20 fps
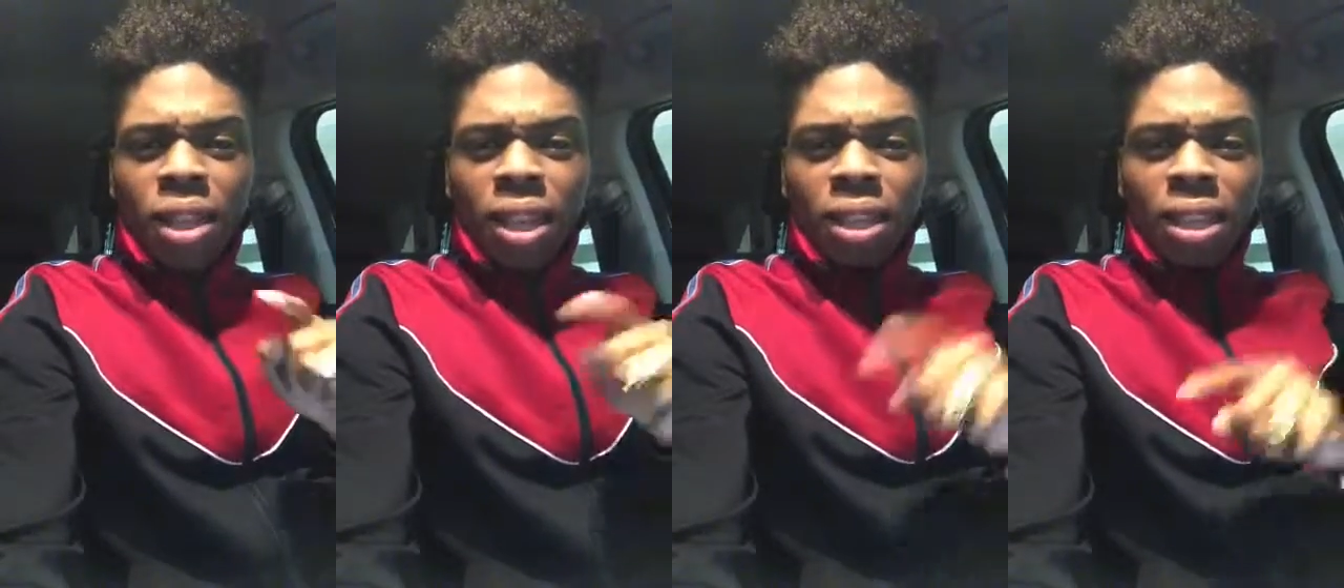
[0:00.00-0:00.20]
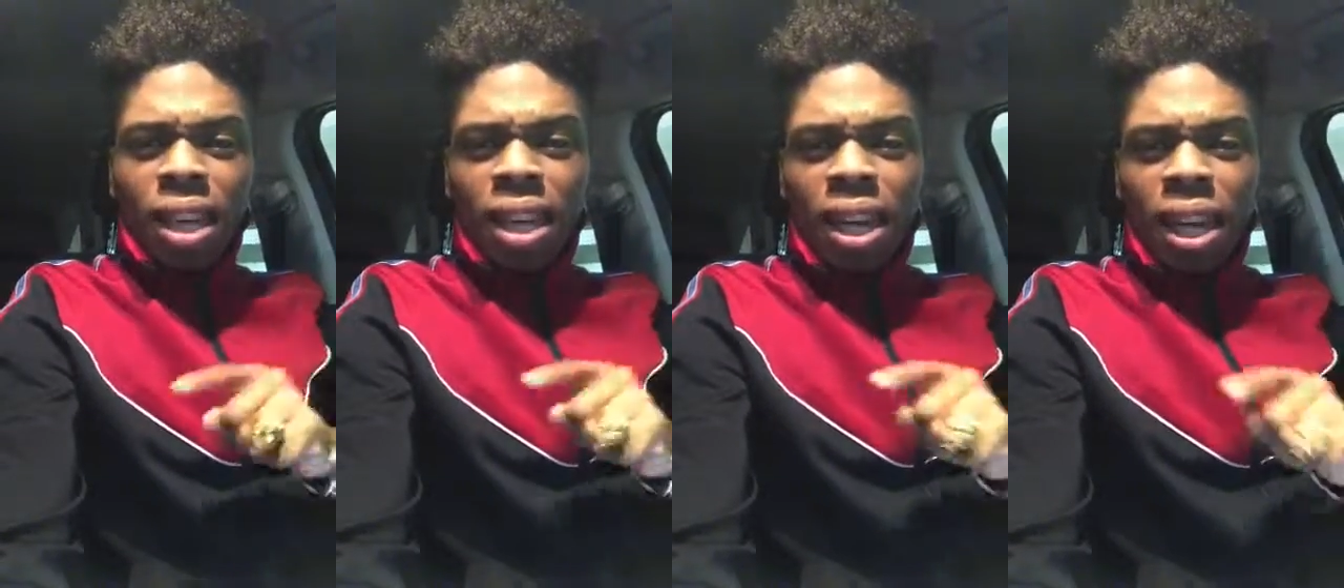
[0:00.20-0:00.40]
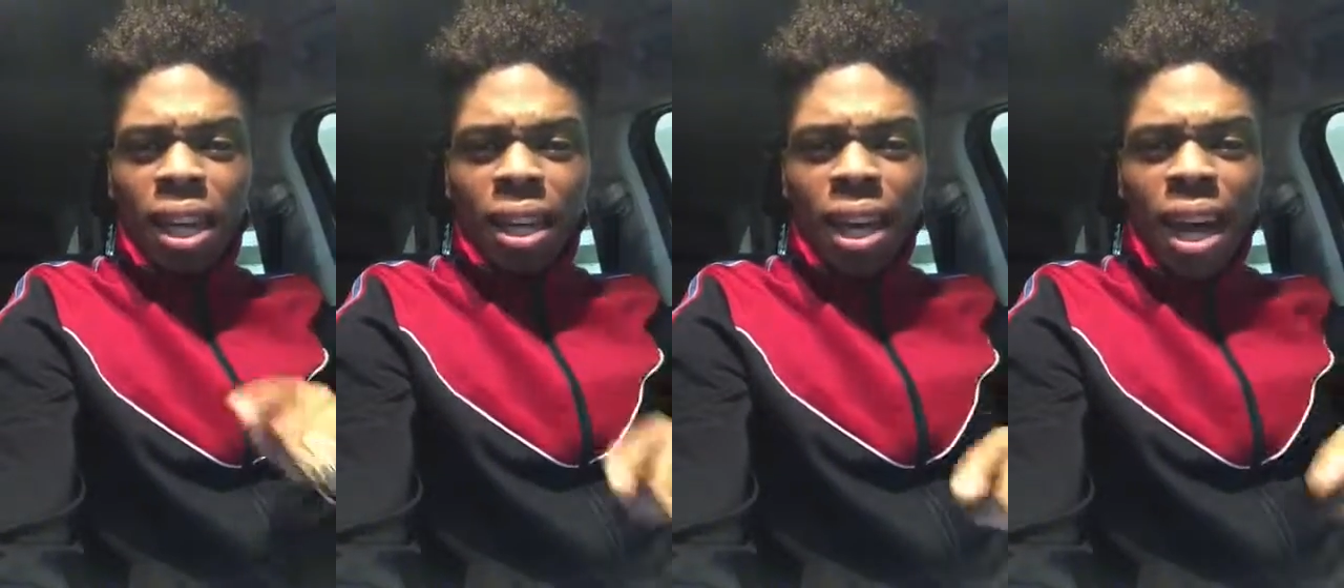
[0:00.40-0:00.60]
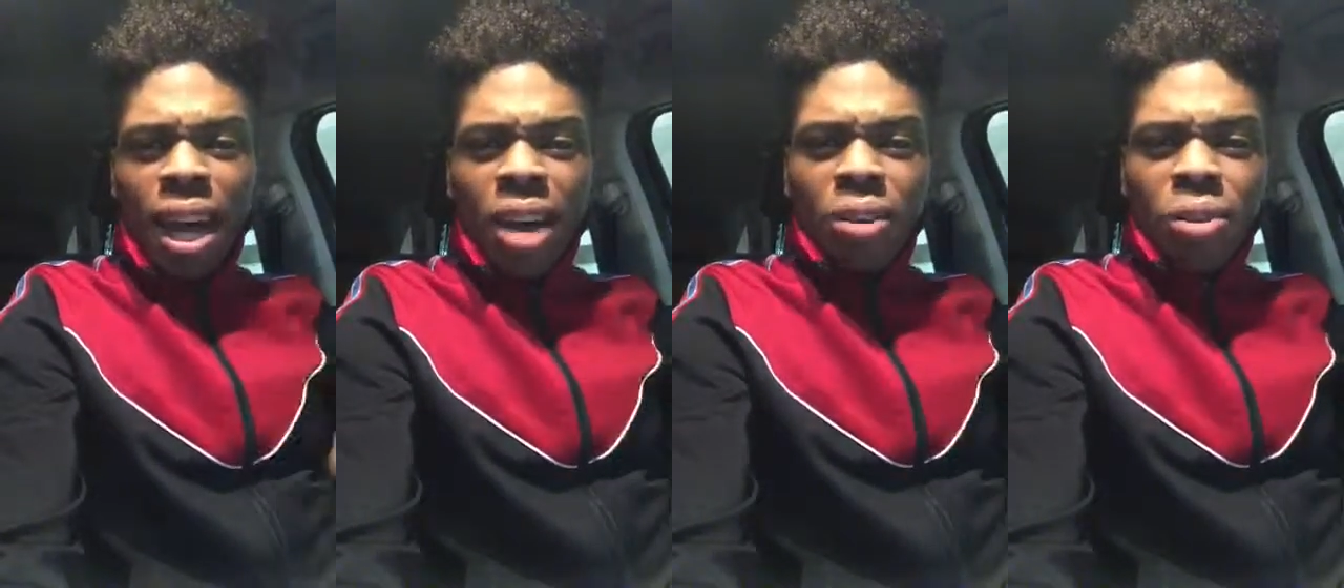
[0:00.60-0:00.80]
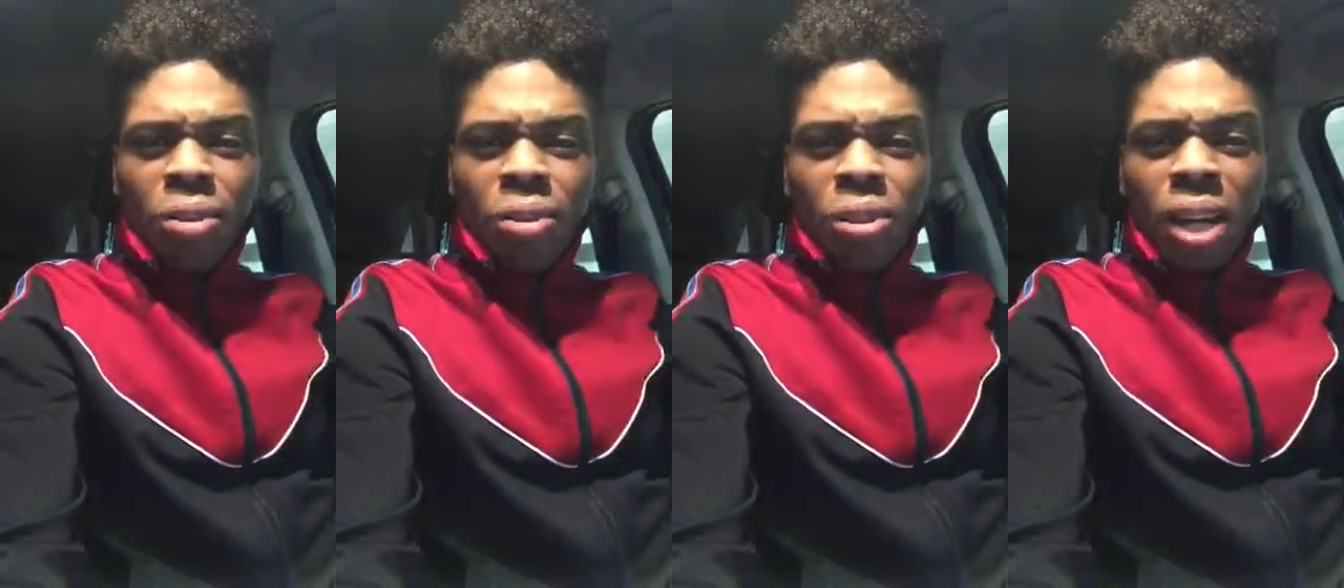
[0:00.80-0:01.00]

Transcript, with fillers: doesn't allow you